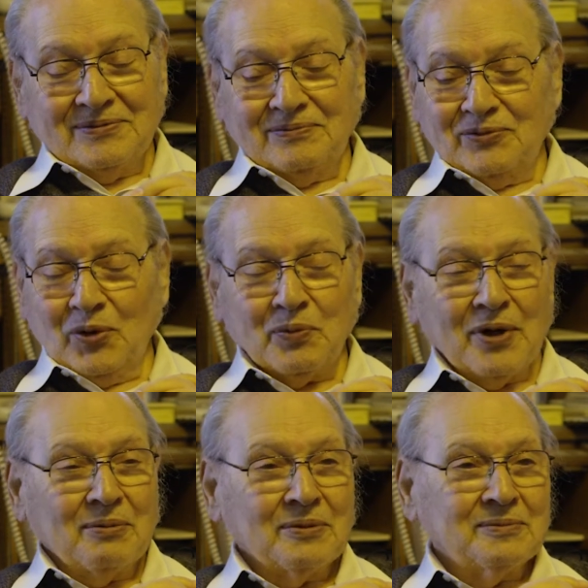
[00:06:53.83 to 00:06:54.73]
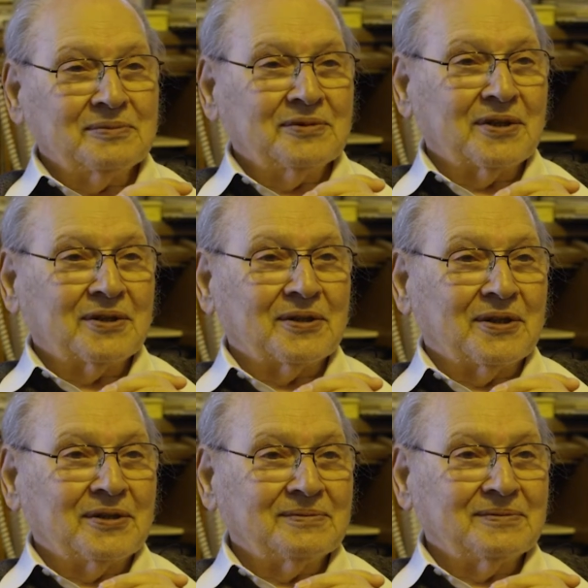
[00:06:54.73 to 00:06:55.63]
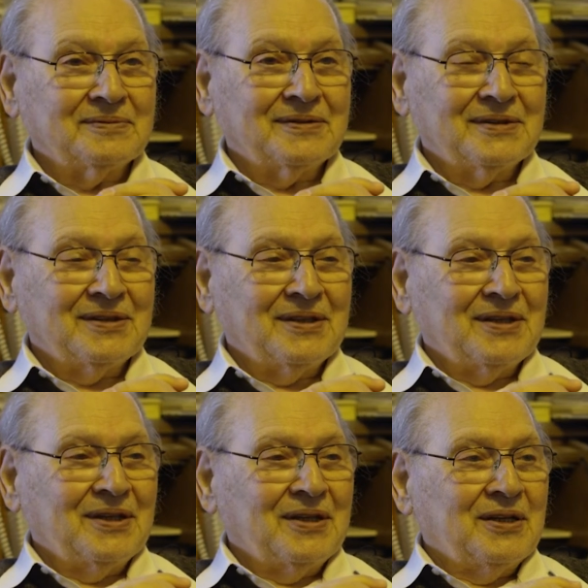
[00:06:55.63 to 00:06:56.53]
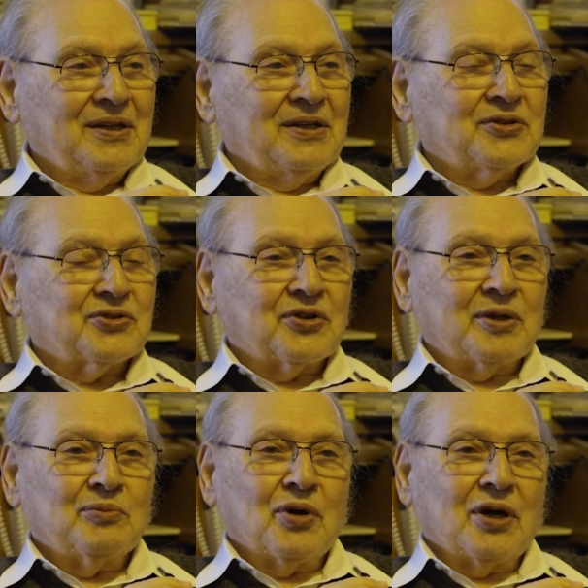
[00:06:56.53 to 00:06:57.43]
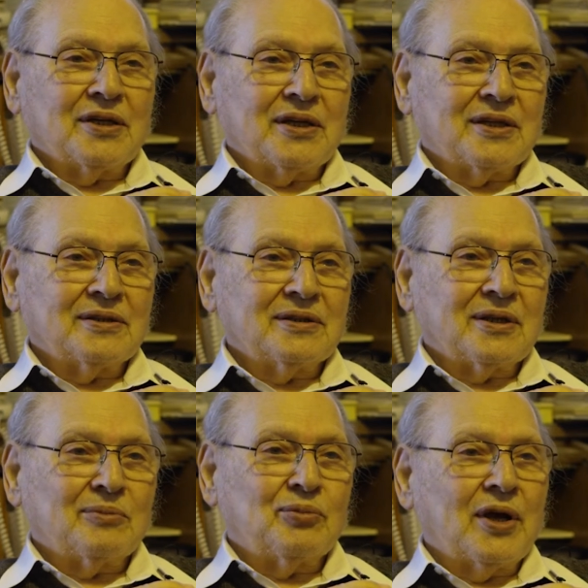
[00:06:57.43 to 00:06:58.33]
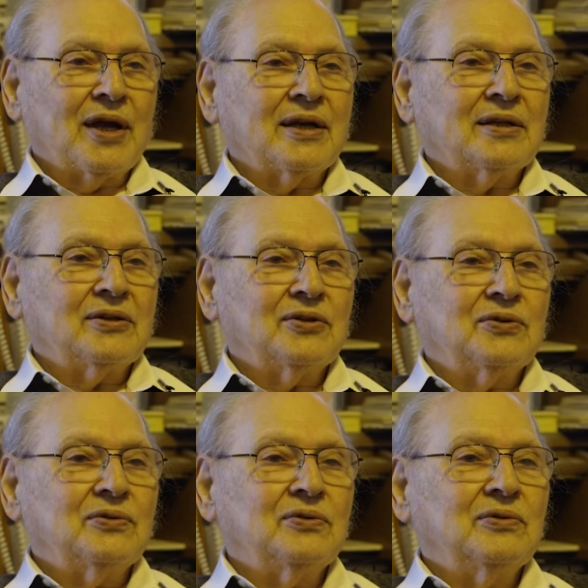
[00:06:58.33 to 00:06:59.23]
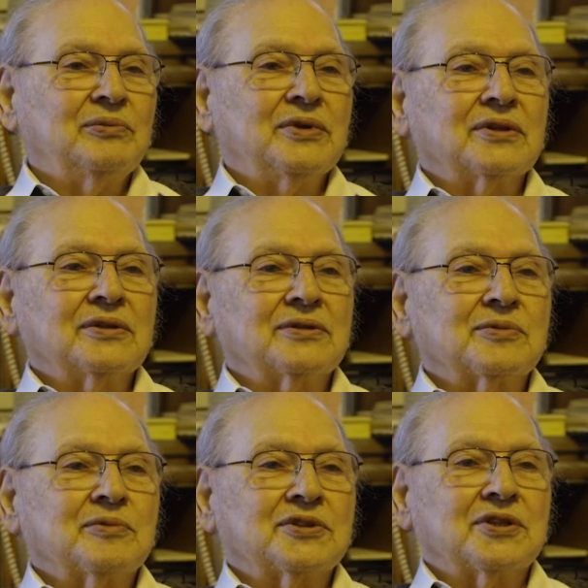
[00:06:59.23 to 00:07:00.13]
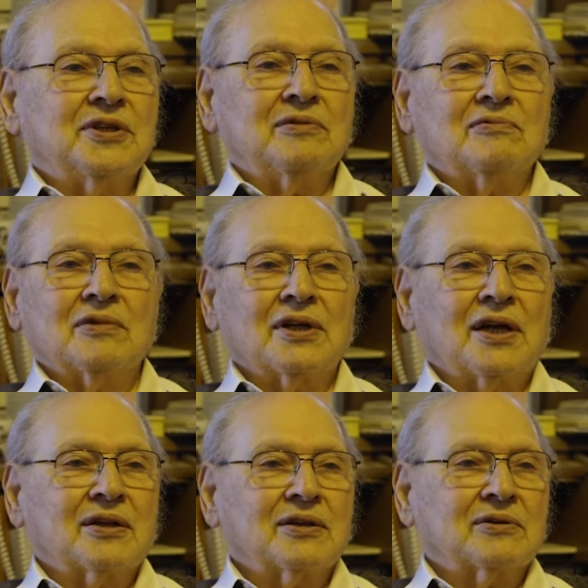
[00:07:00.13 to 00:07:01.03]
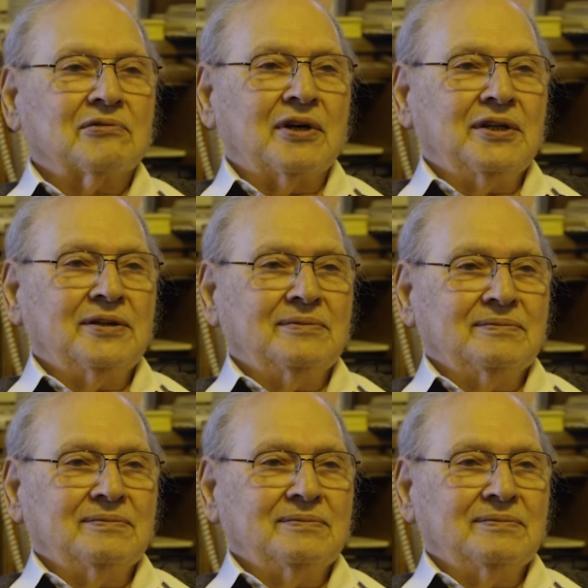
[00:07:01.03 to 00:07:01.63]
No problem, none at all. So they brought in a brand new Mills machine right out of the crate,